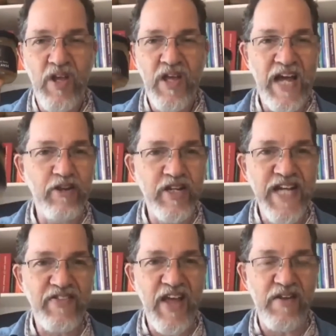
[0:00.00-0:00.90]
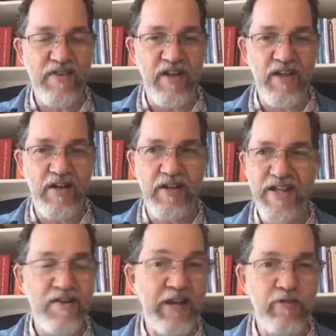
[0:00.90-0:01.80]
And you can take that it
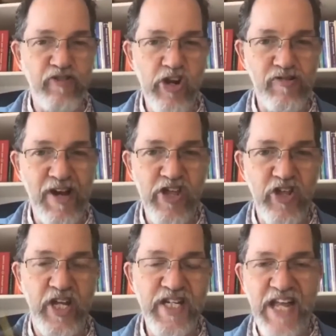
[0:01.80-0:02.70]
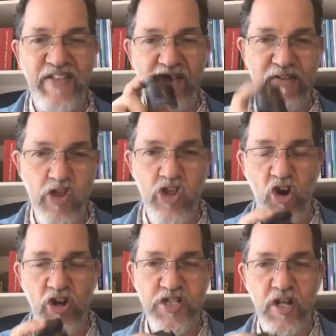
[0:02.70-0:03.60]
doesn't need refrigeration. You can take that as a
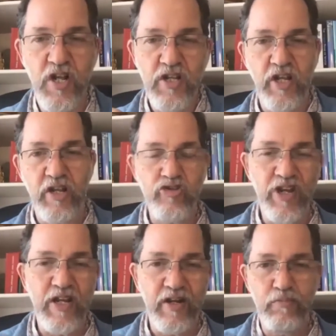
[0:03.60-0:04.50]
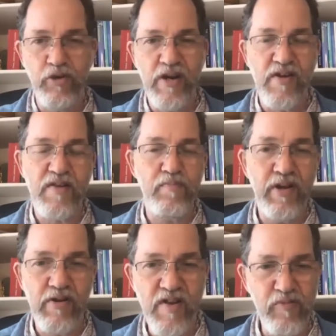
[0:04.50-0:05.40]
shot. You can drink it, put
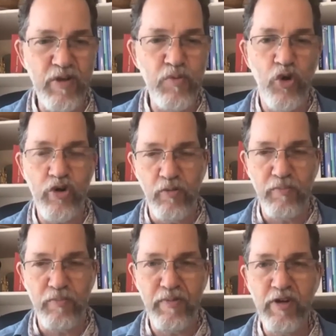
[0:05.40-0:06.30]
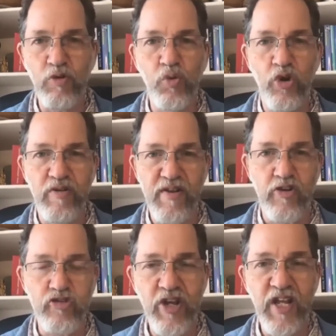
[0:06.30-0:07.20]
in spring water or mineral water
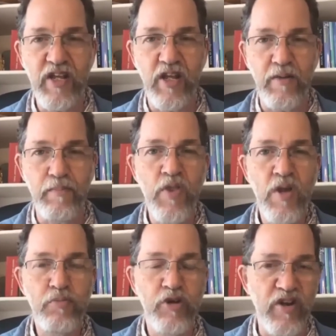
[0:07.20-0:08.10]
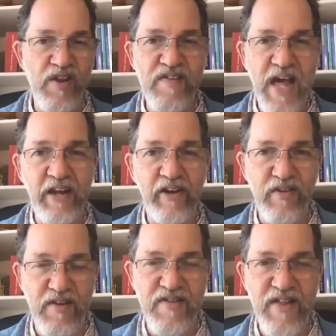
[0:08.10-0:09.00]
as a drink. You can put it on your
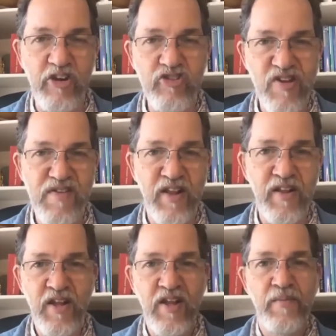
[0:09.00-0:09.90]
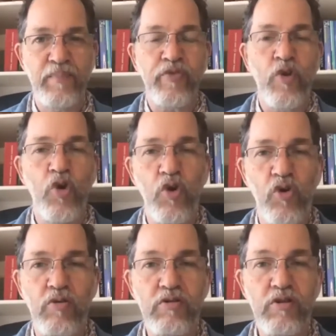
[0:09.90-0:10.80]
salad as a salad dressing,
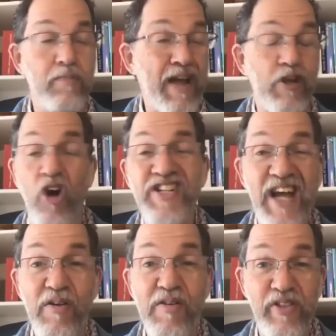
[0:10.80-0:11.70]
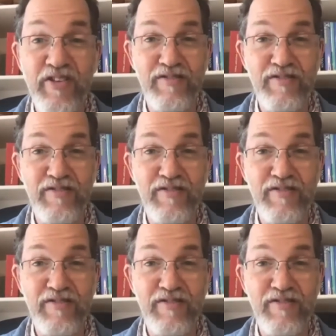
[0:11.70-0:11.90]
or you can make cocktails with it.